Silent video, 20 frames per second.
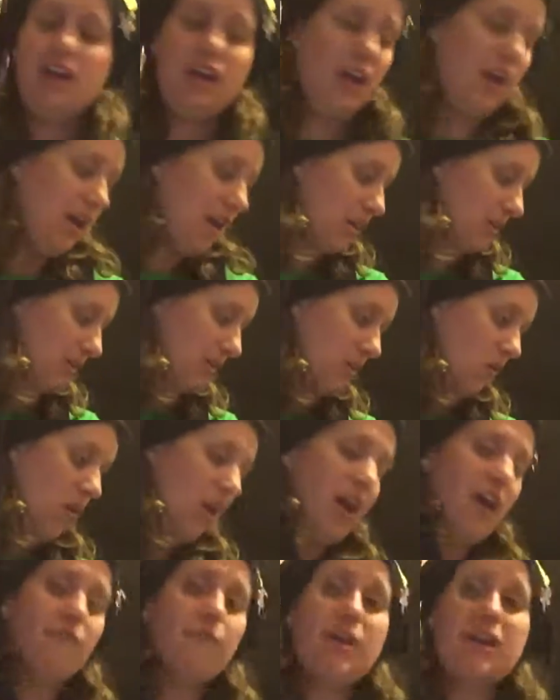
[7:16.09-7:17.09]
And so I
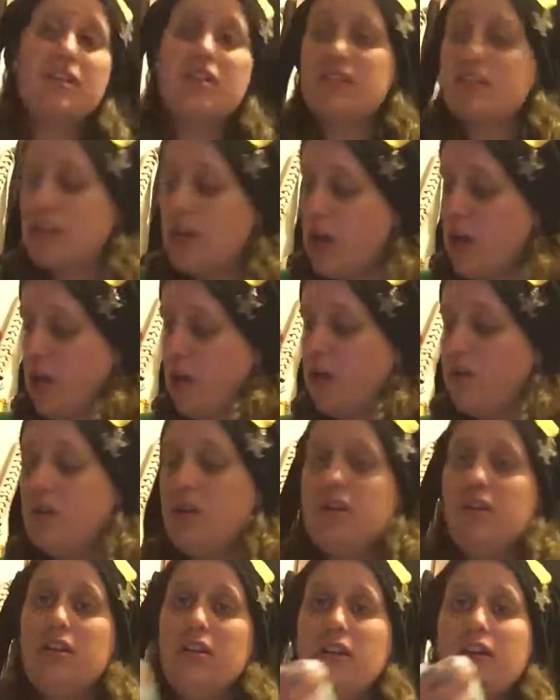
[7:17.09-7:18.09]
have my snow,
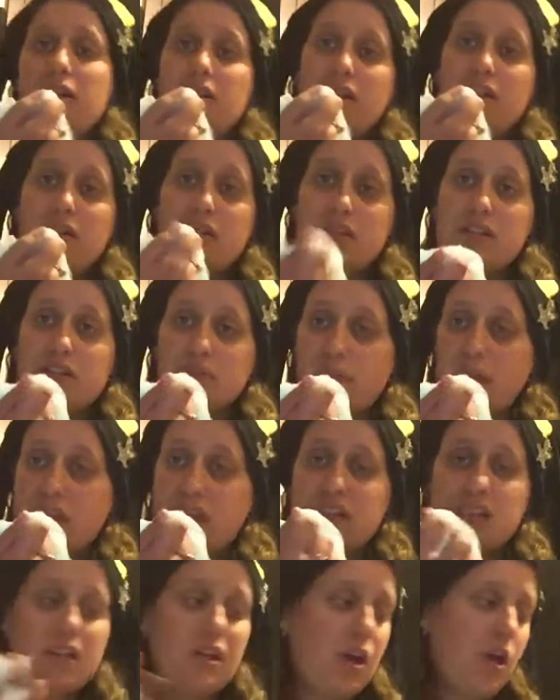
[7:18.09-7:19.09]
this is my
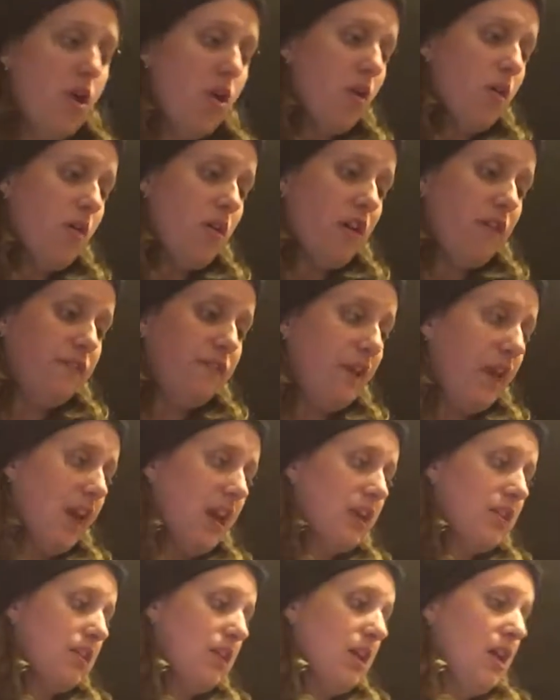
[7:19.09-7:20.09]
snow
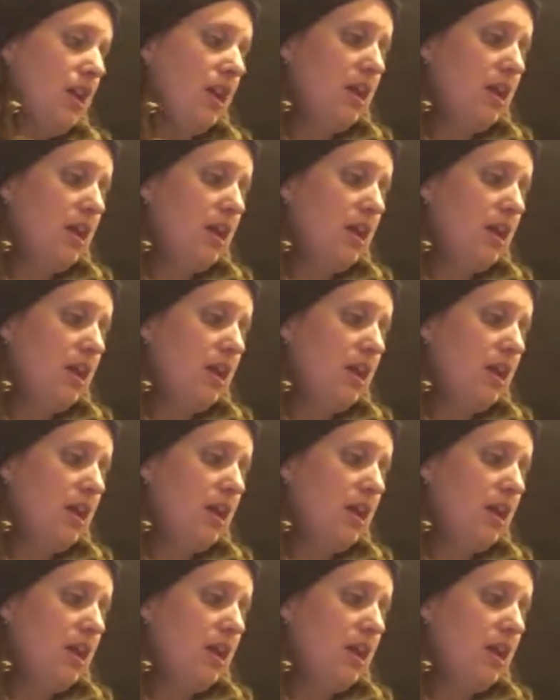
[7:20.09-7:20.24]
effect,